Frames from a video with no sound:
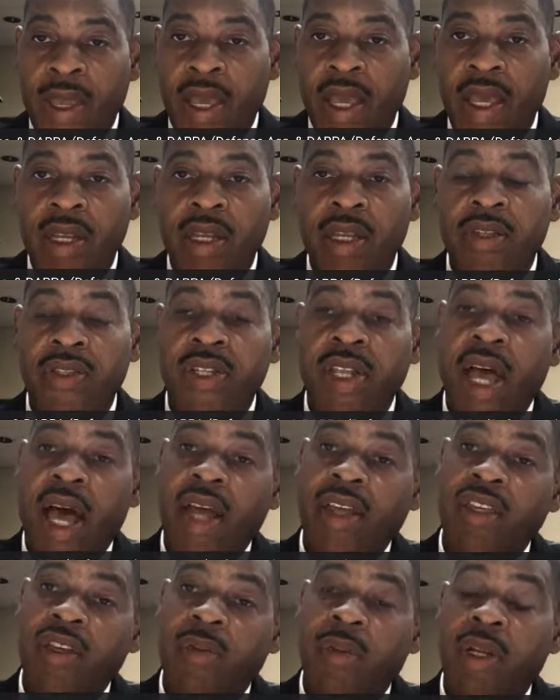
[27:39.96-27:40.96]
In this
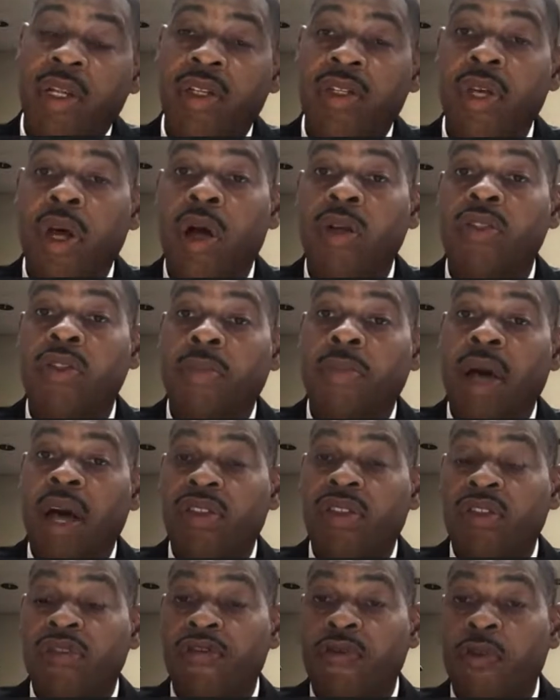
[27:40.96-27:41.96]
document, it talks
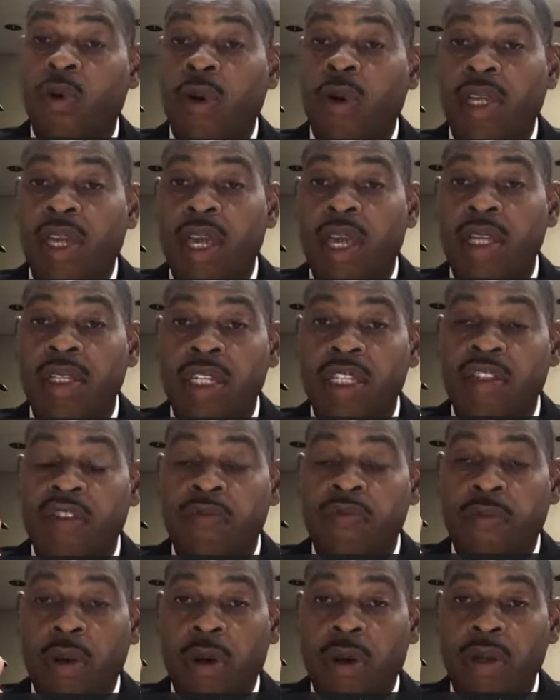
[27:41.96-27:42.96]
about the 4 cases of
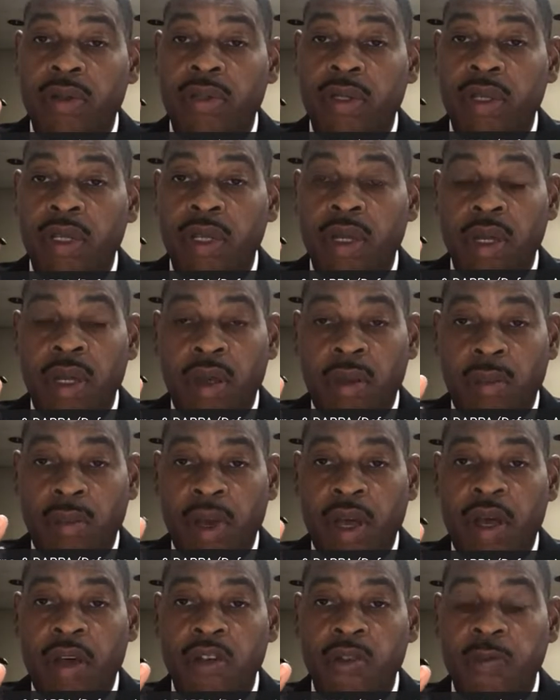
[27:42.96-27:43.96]
palsy,
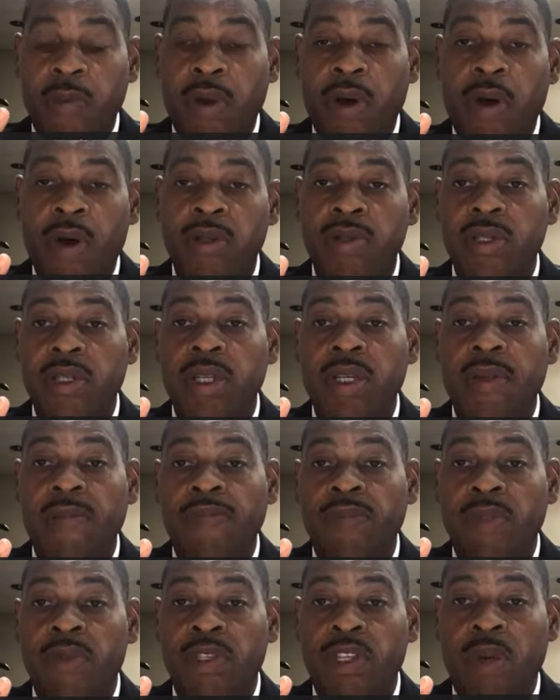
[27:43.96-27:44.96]
Bell's palsy.
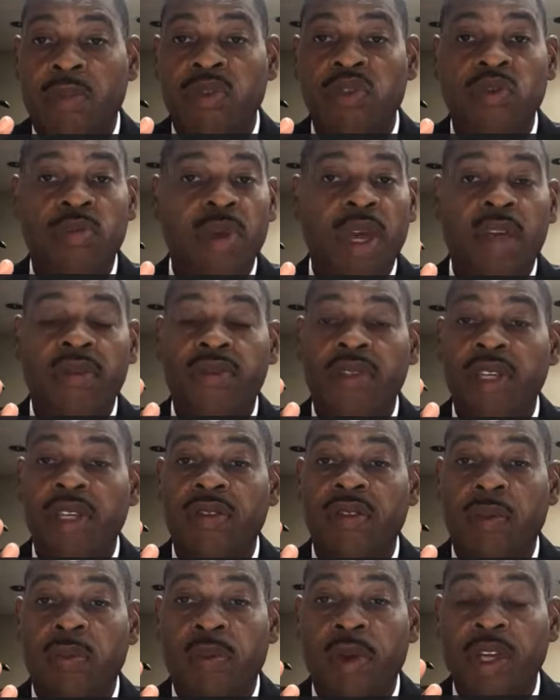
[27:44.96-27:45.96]
Some of you may have
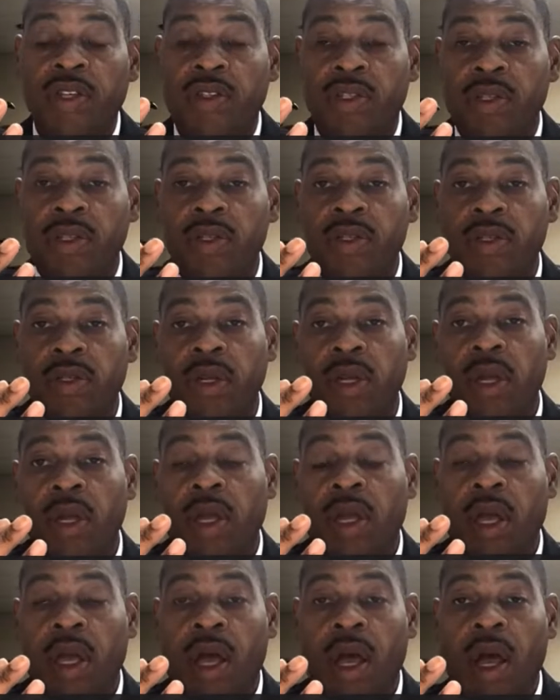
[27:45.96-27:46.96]
seen the pictures
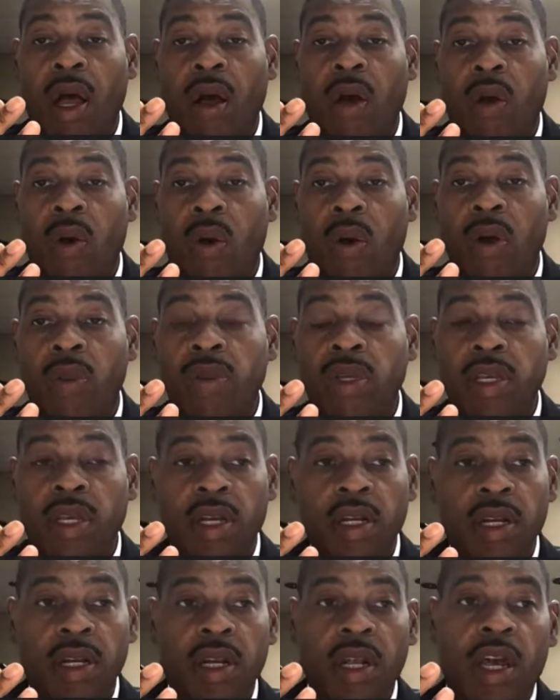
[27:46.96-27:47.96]
on the
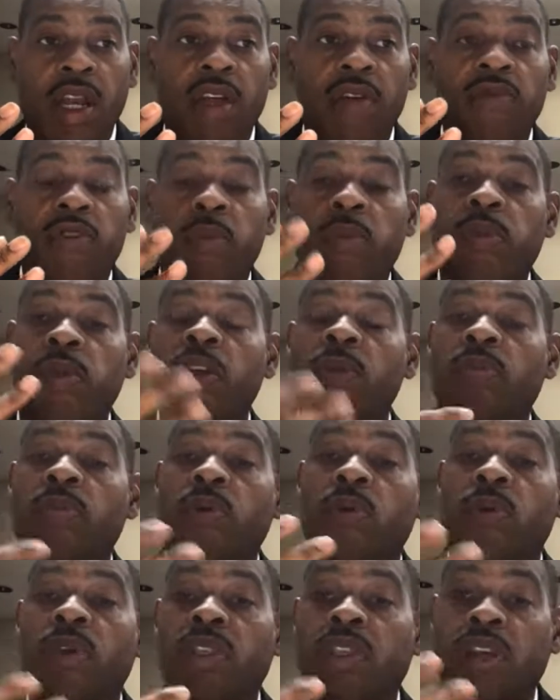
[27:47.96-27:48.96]
internet of the
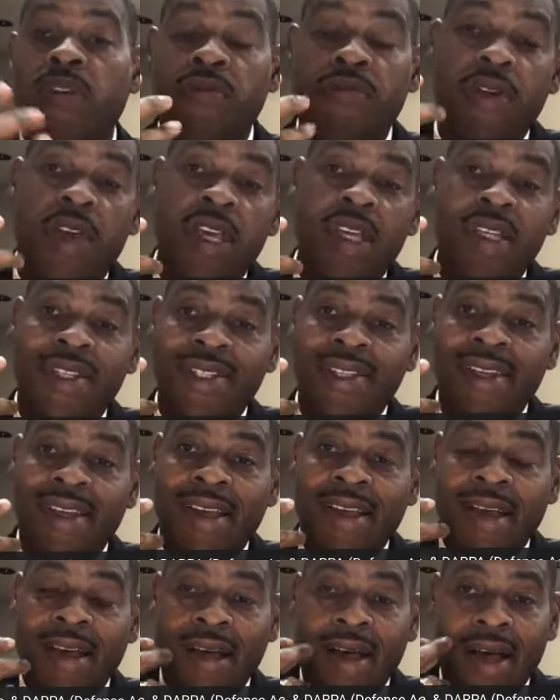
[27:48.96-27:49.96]
people with their face.
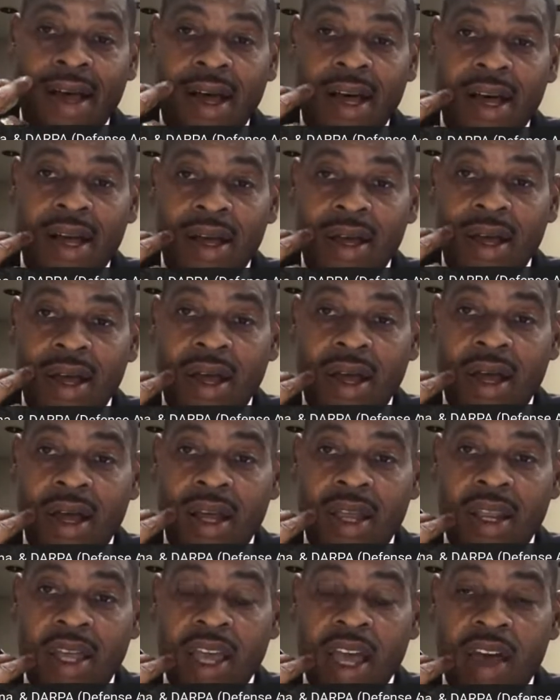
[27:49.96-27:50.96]

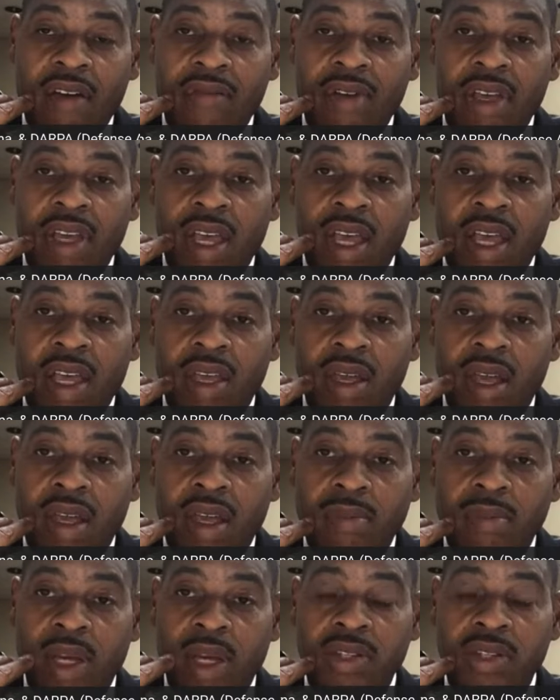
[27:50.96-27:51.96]
They have a
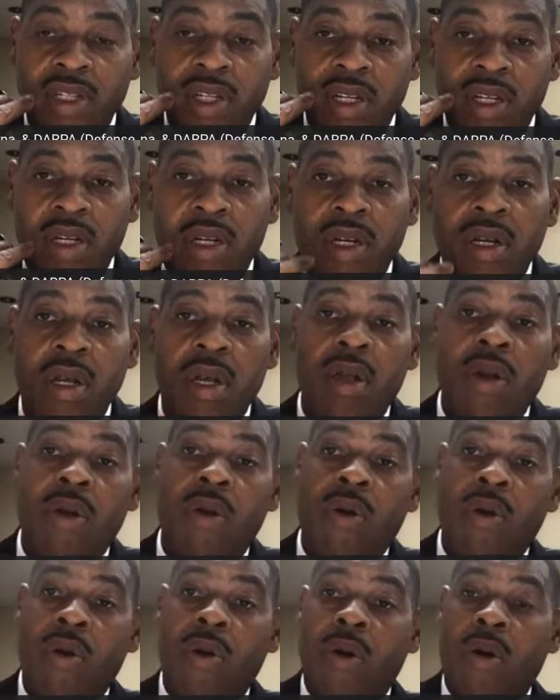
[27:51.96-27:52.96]
muscular
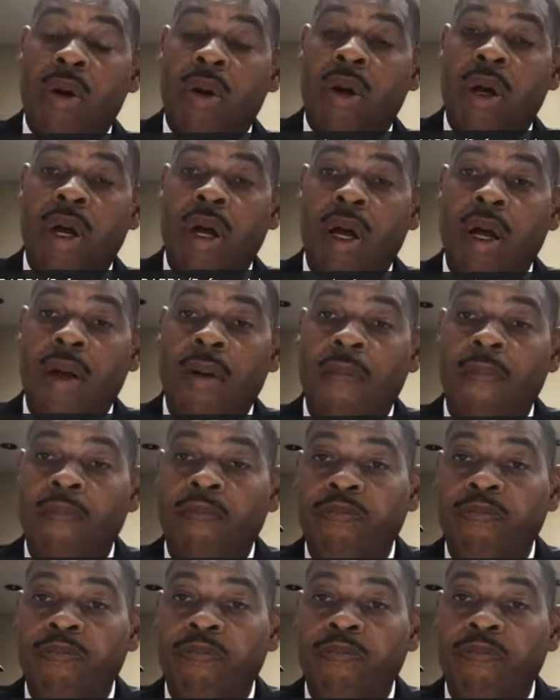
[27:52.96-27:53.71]
or